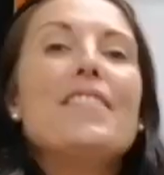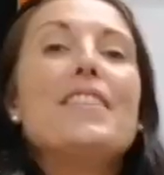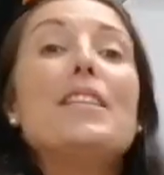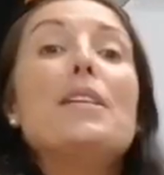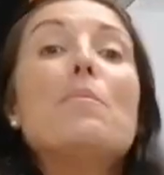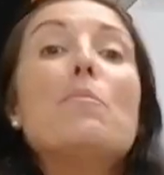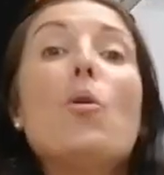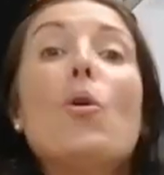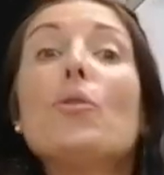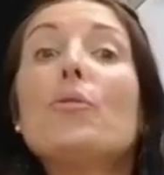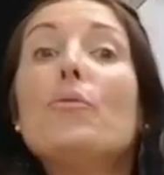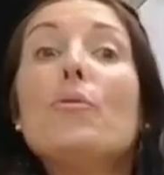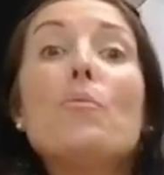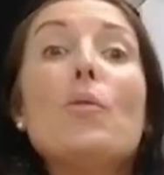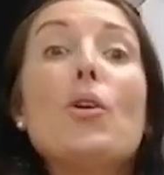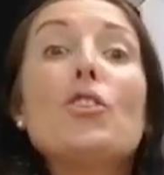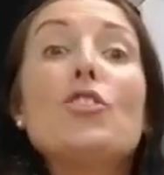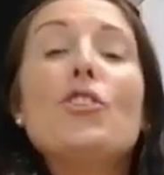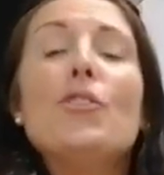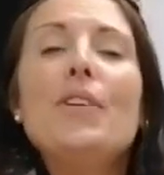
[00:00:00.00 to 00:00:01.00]
The demand for
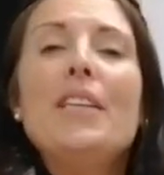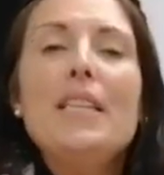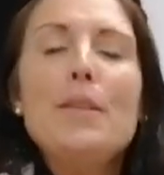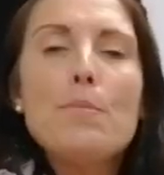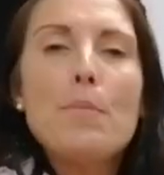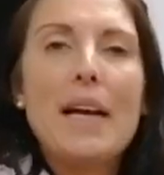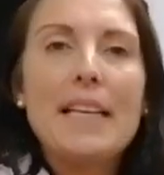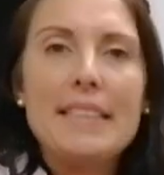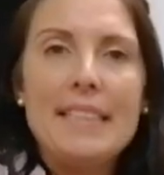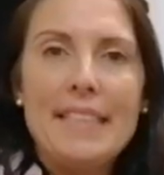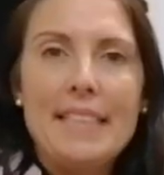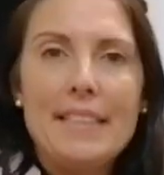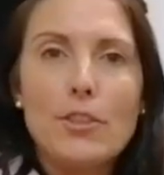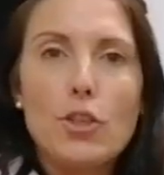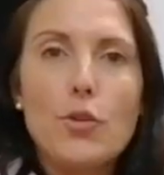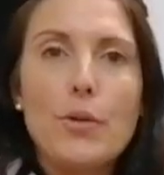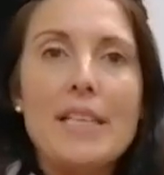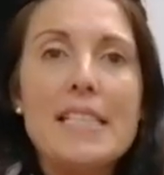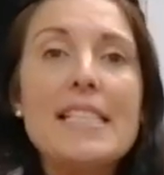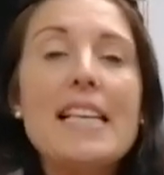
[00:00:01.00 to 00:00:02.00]
margarine might
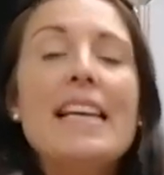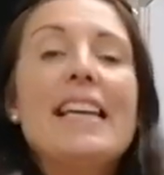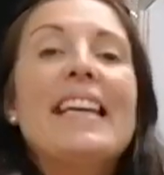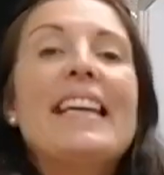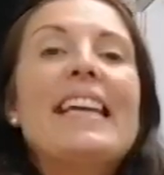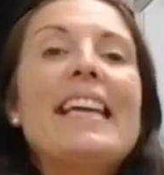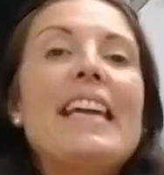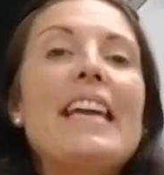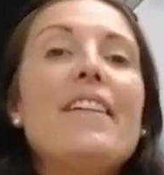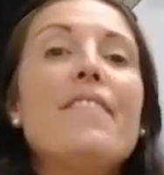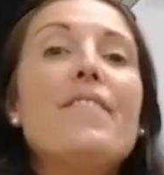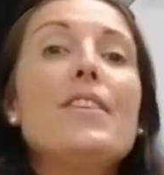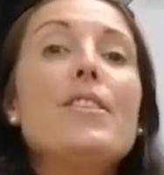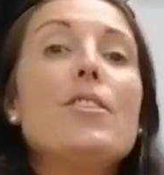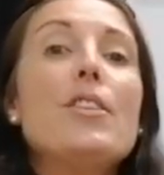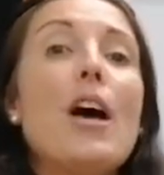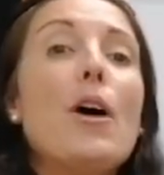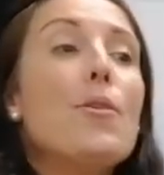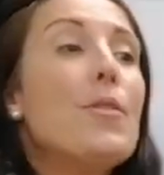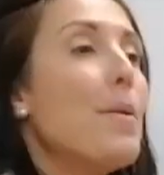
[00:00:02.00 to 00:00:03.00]
increase,
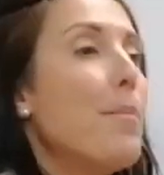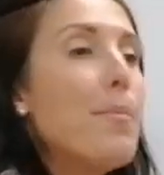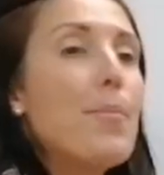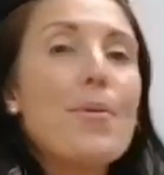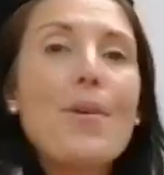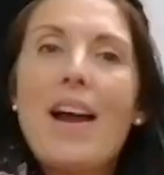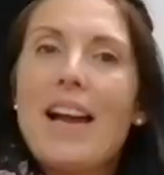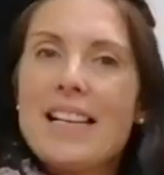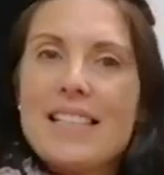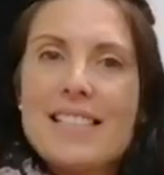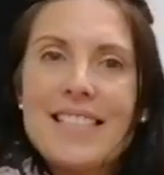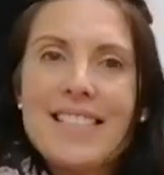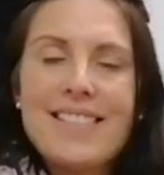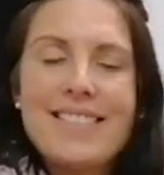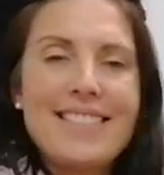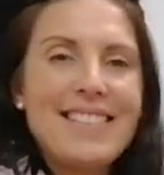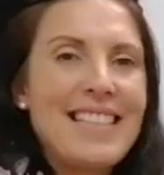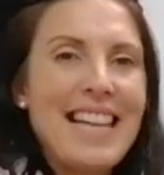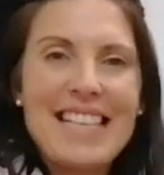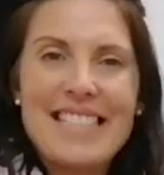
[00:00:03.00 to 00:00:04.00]
even though the
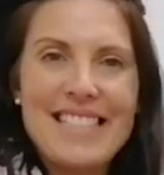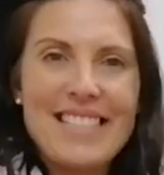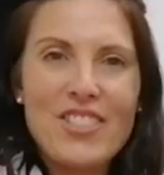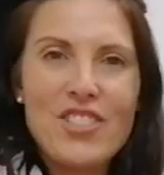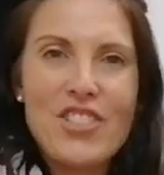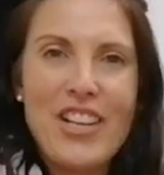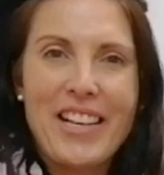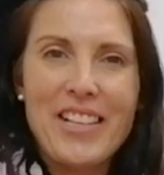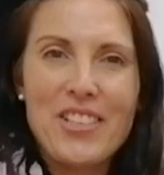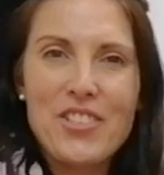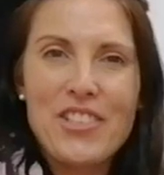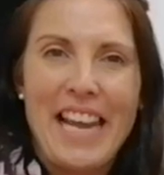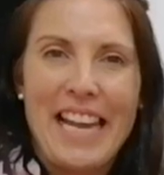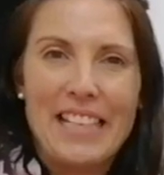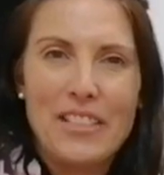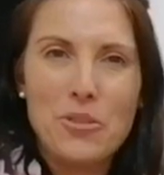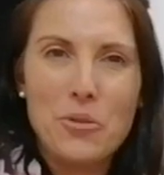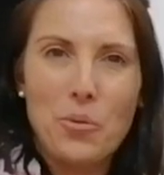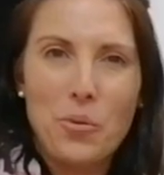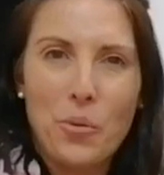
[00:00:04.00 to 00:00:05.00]
price doesn't change
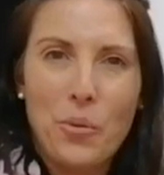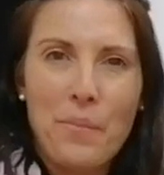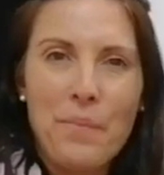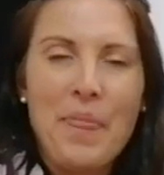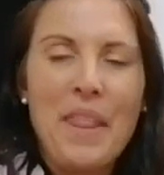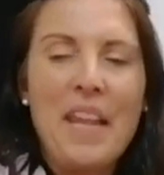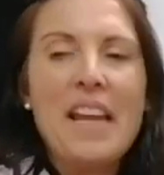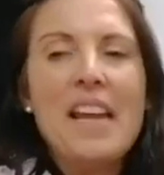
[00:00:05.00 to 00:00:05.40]
at all.